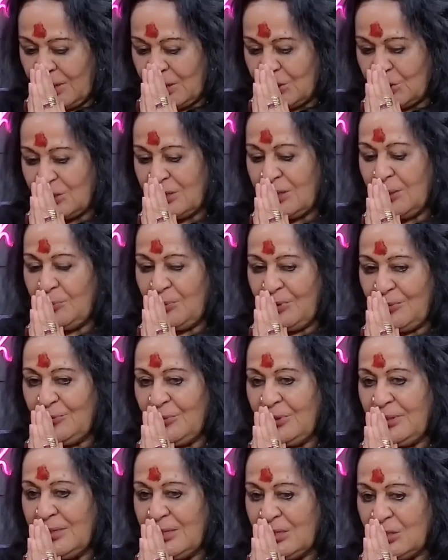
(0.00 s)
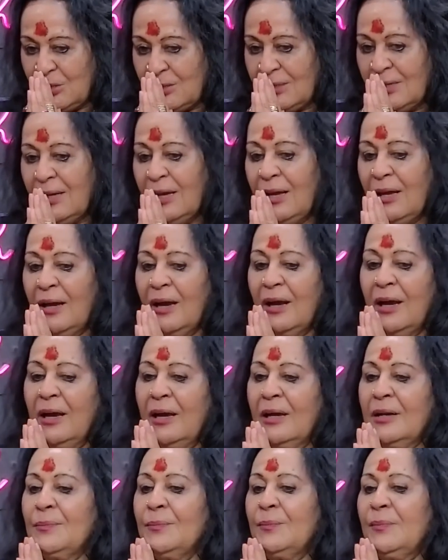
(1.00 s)
pleasure, privilege,
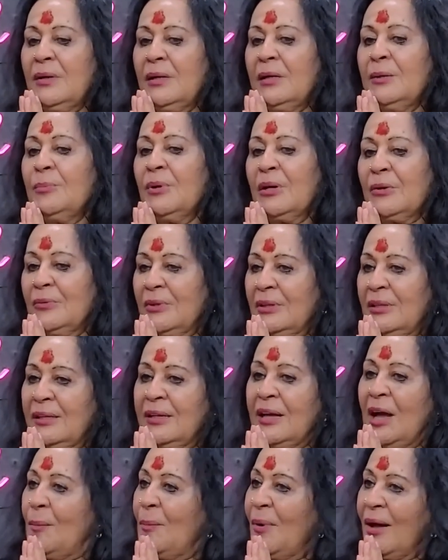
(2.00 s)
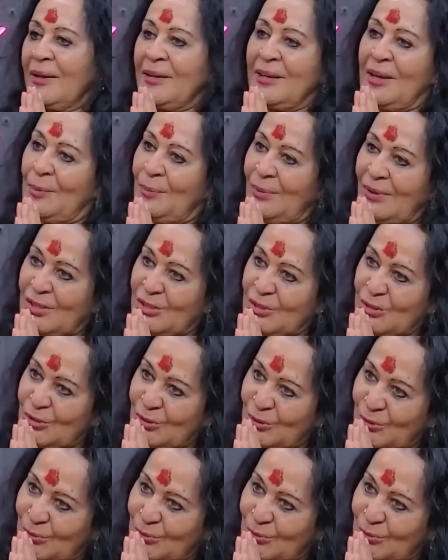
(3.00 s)
and may Bhagavati Kamakhya bless